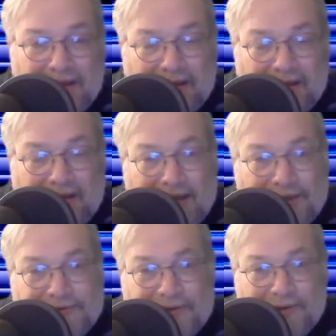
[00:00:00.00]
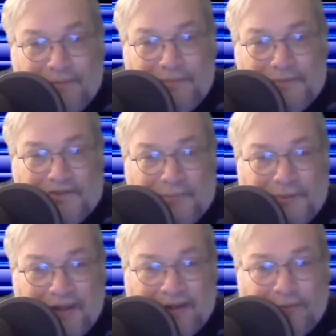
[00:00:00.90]
after Mr.
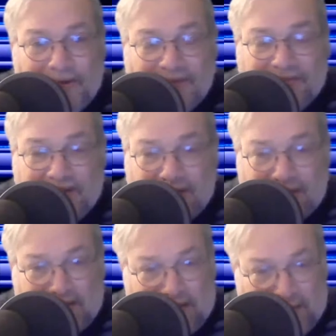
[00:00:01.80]
Paty was, keep